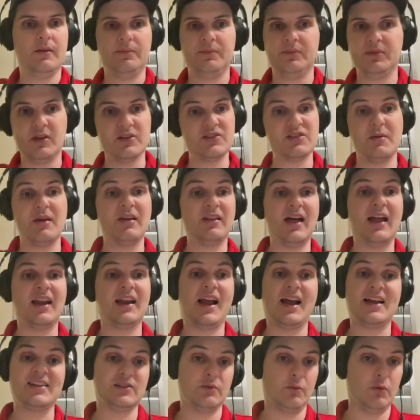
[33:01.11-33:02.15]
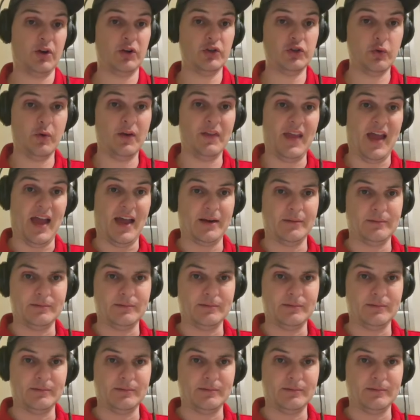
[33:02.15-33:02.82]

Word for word: There's going to be a lot of guys that want to join that.